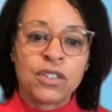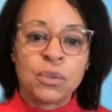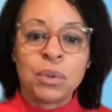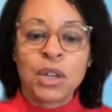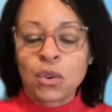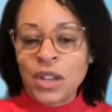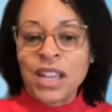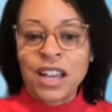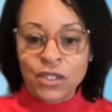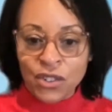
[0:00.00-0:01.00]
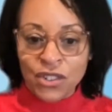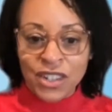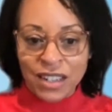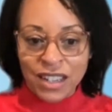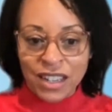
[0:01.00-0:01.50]
do we create
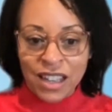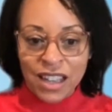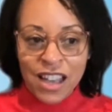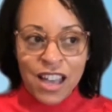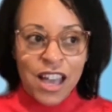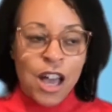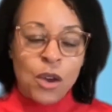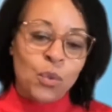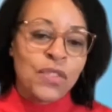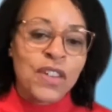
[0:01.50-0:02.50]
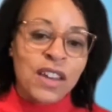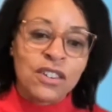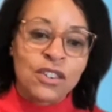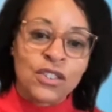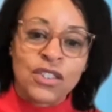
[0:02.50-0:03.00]
understanding. And with that
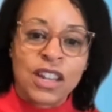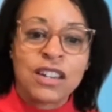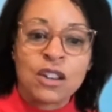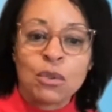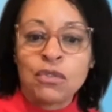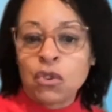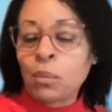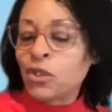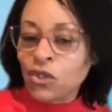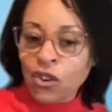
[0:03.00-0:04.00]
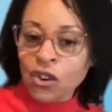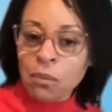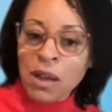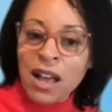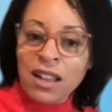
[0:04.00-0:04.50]
understanding, we form a stronger
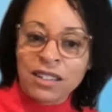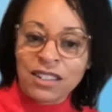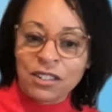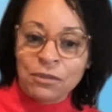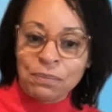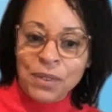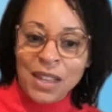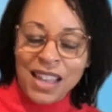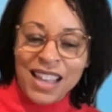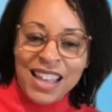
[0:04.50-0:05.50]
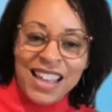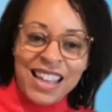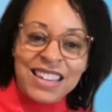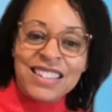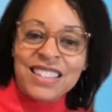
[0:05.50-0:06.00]
bond.
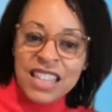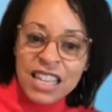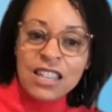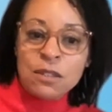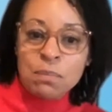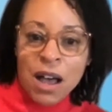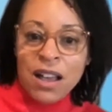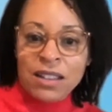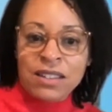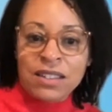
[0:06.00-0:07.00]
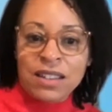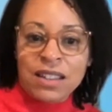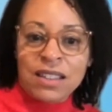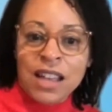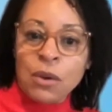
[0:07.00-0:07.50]
It is these bonds
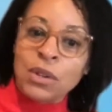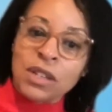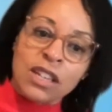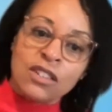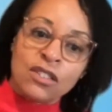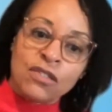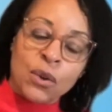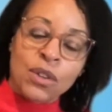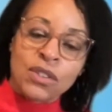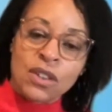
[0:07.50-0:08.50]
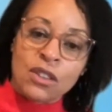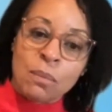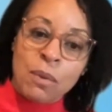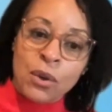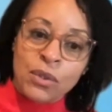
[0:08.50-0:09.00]
that we need to focus on the
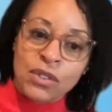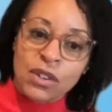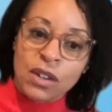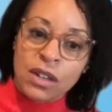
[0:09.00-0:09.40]
most.